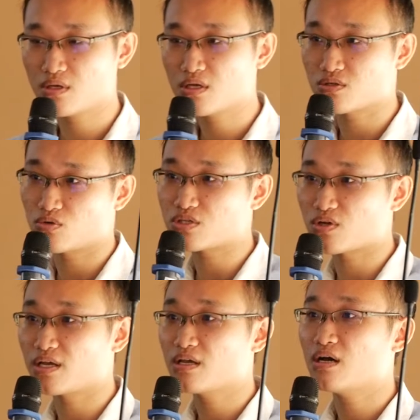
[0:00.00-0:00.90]
So that's
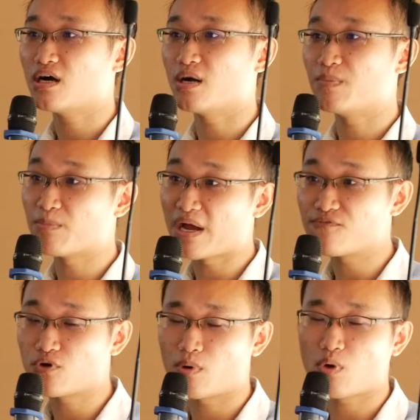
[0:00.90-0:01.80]
why be
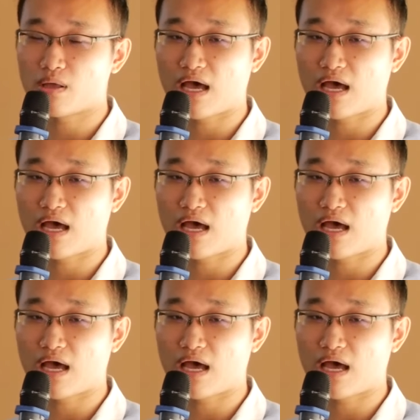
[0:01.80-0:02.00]
mindful about what